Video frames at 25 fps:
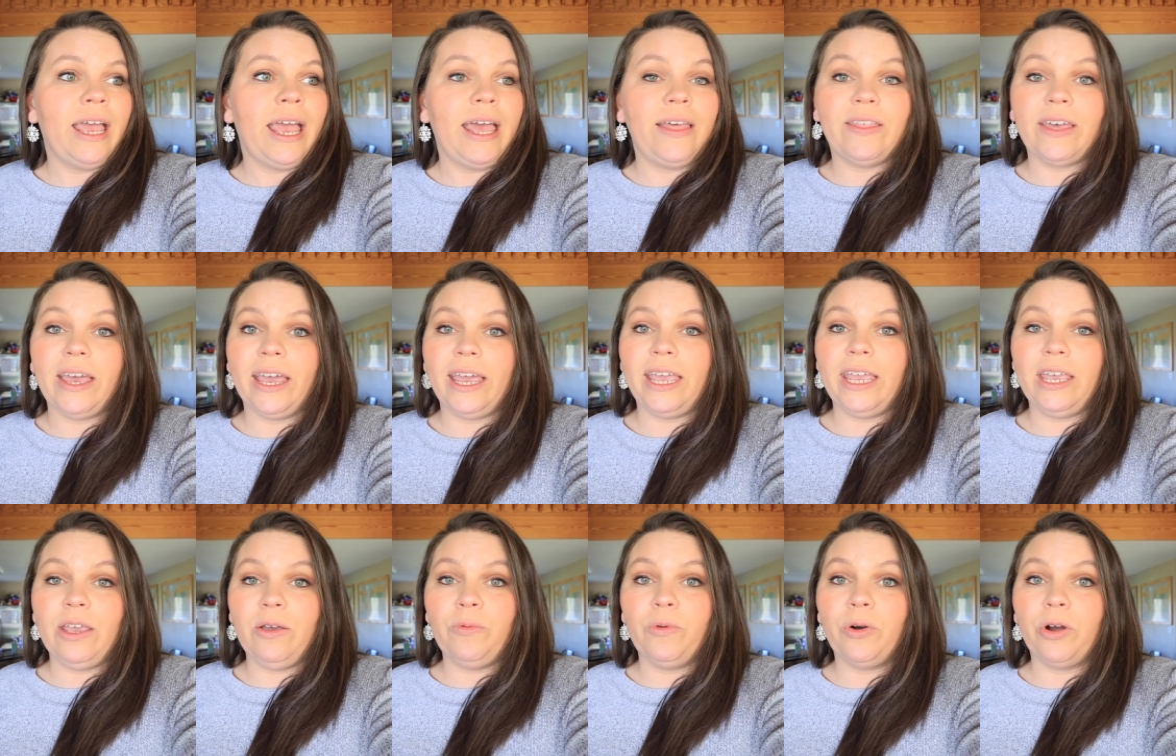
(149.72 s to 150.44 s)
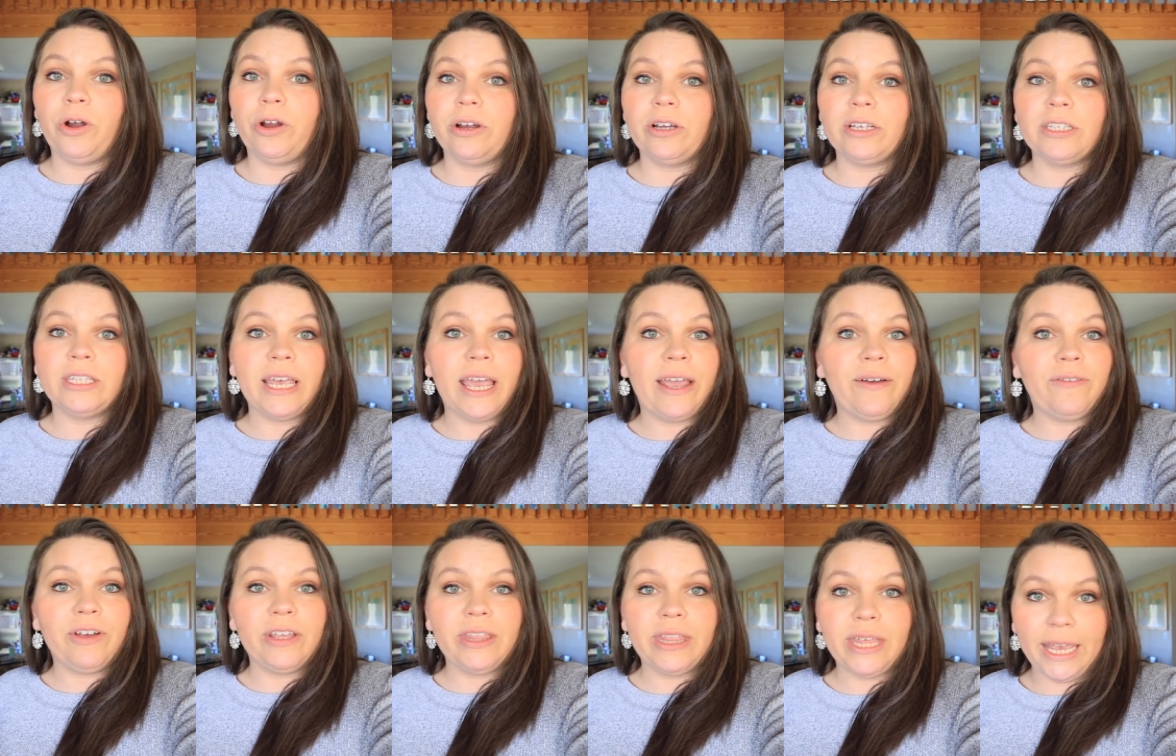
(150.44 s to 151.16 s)
and that he works
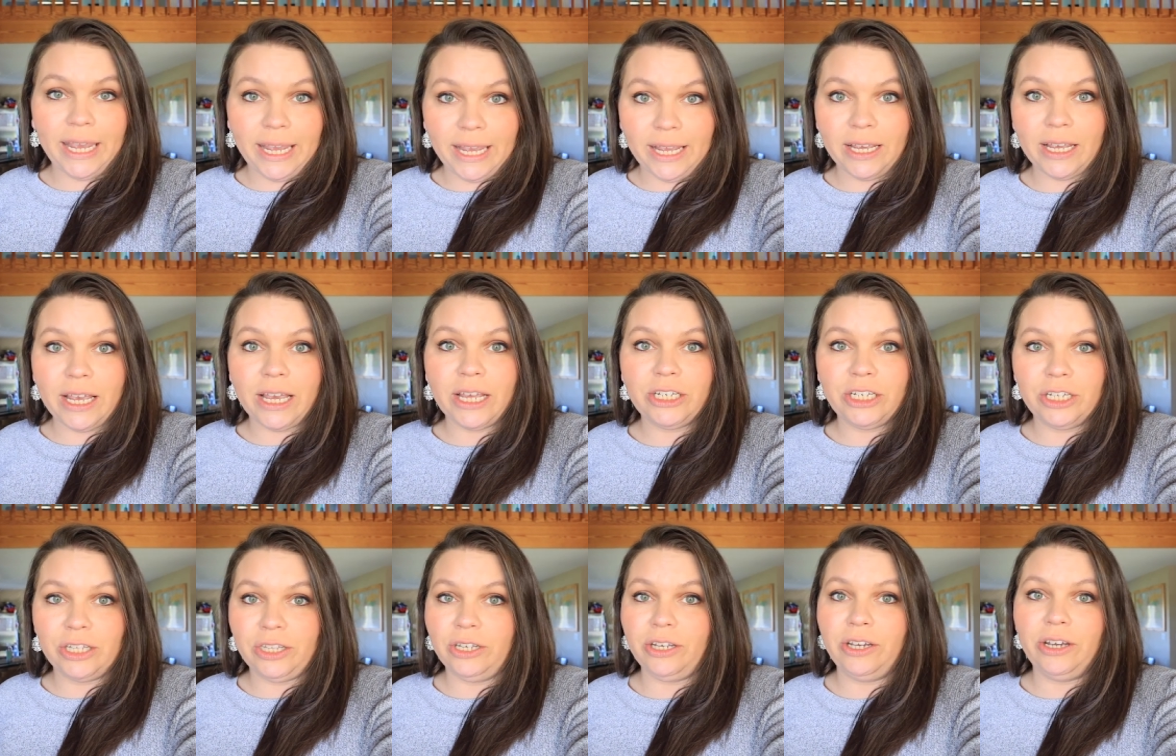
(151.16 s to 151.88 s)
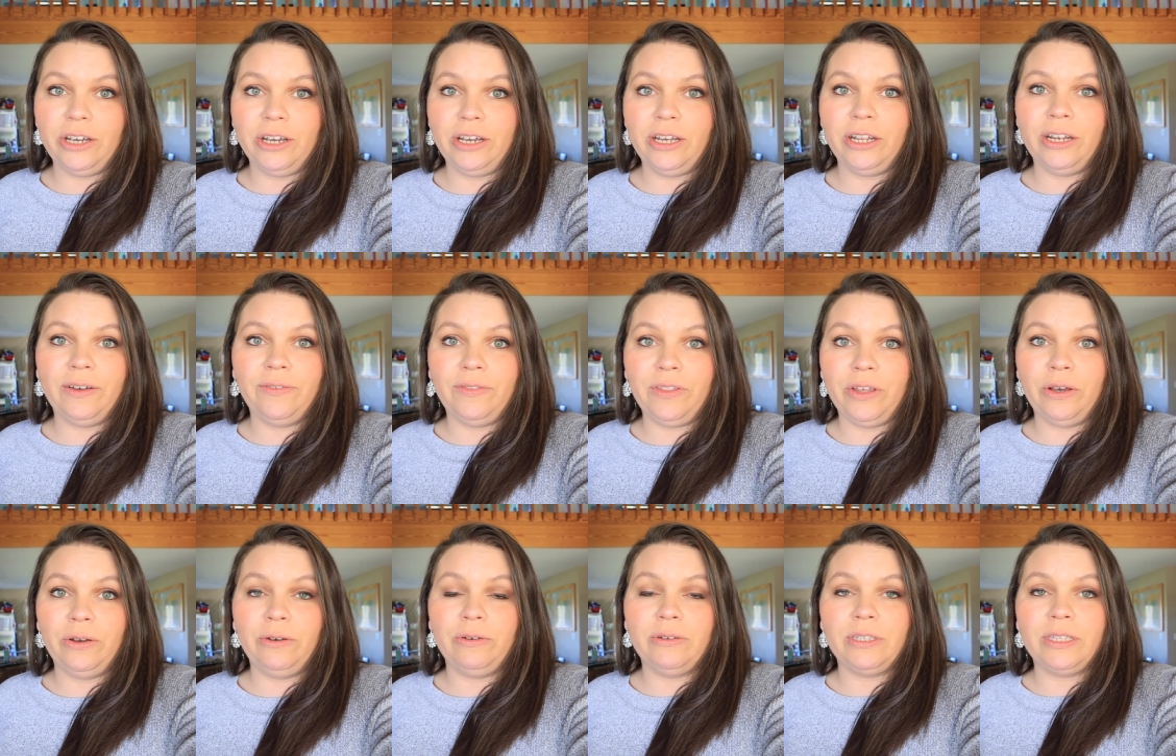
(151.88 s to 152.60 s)
everything to the good of
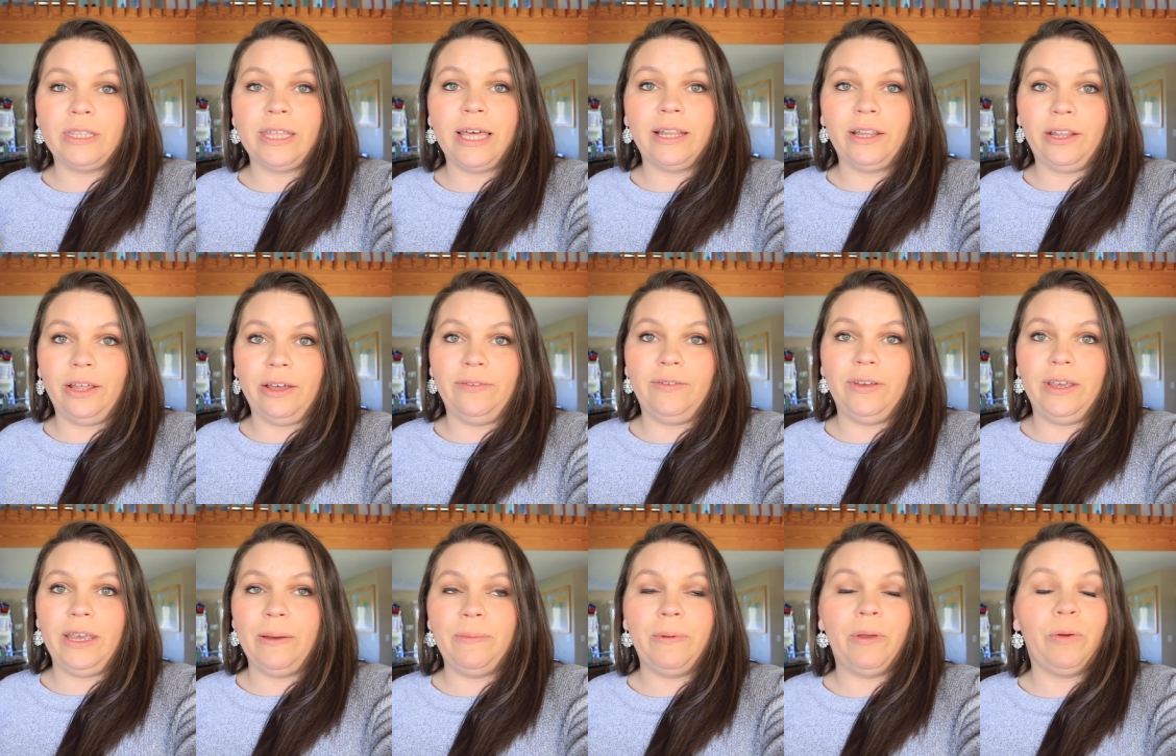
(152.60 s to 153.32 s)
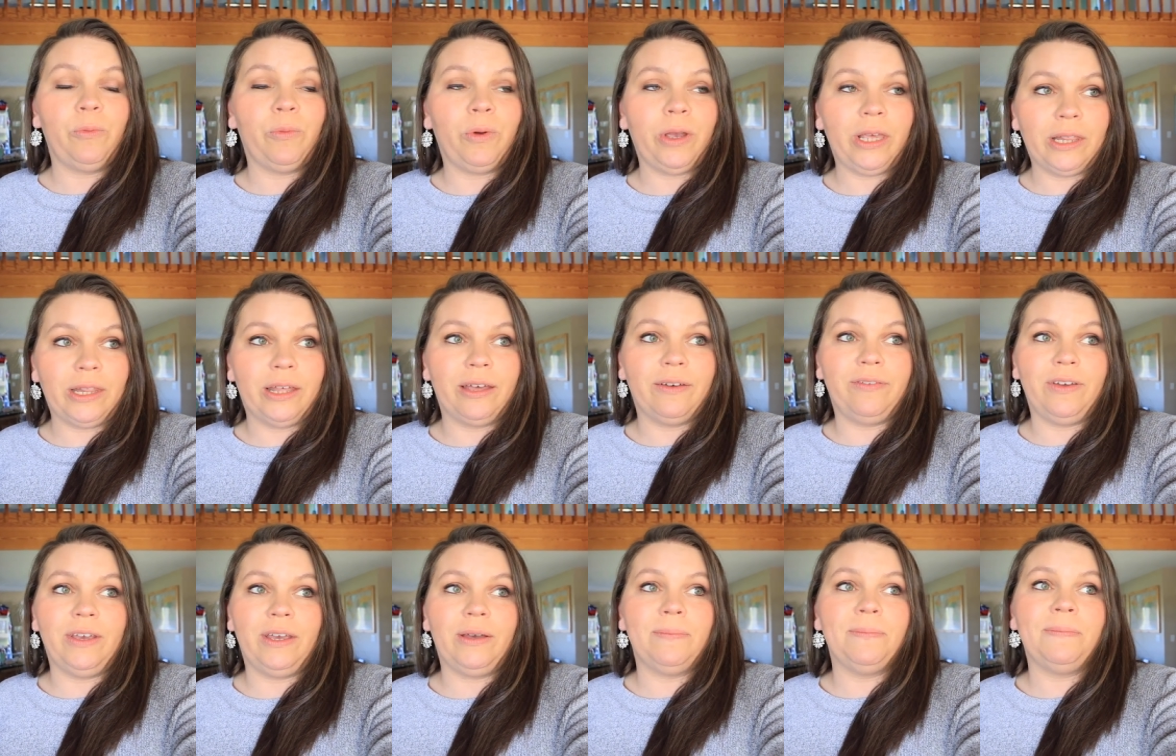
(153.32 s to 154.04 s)
those that love him and we
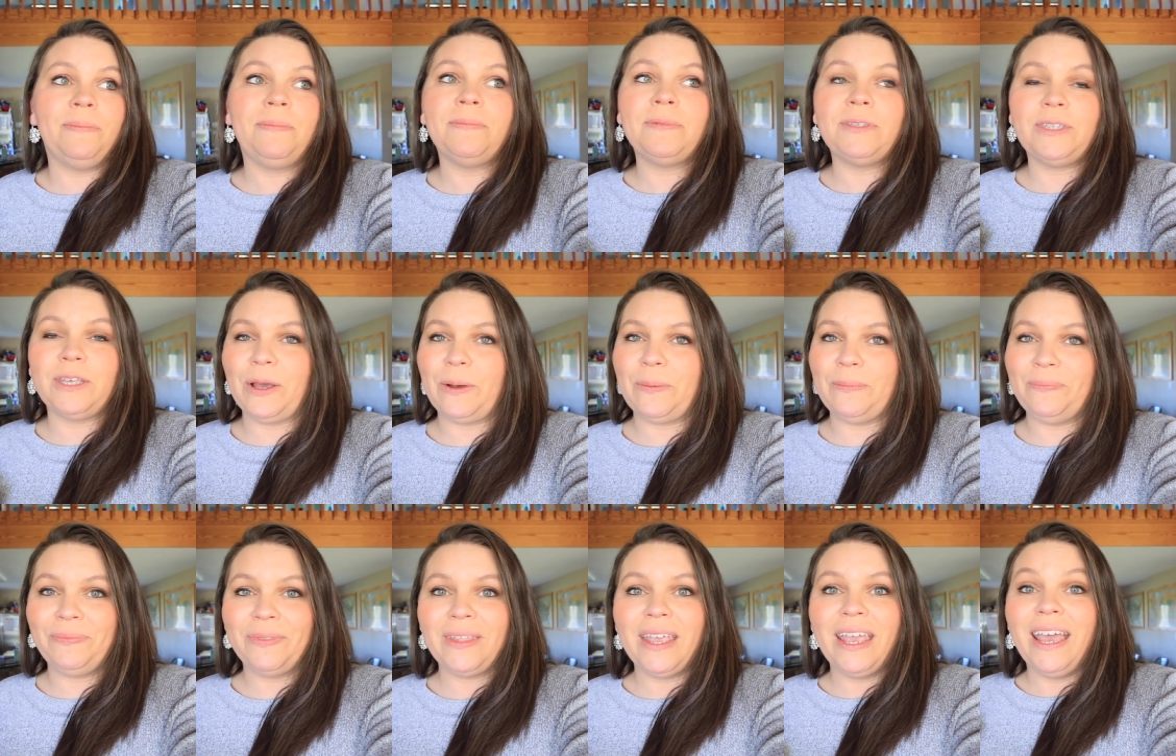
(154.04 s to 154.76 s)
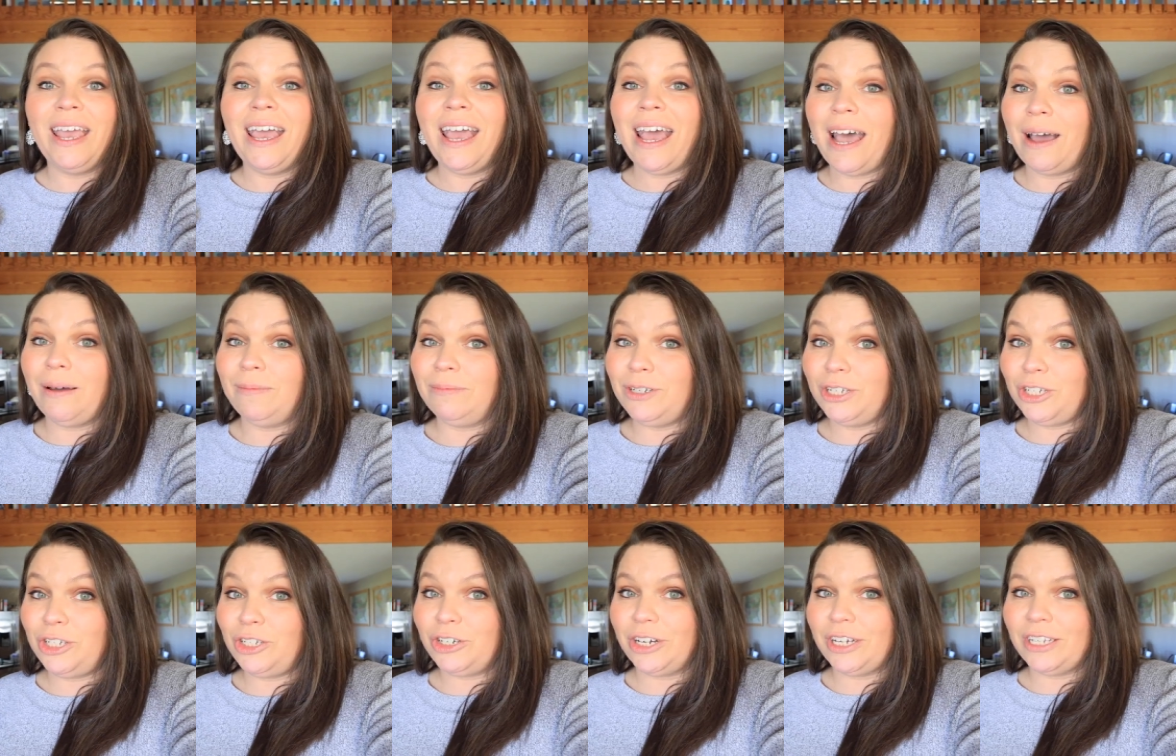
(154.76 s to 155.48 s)
love him. So I'm just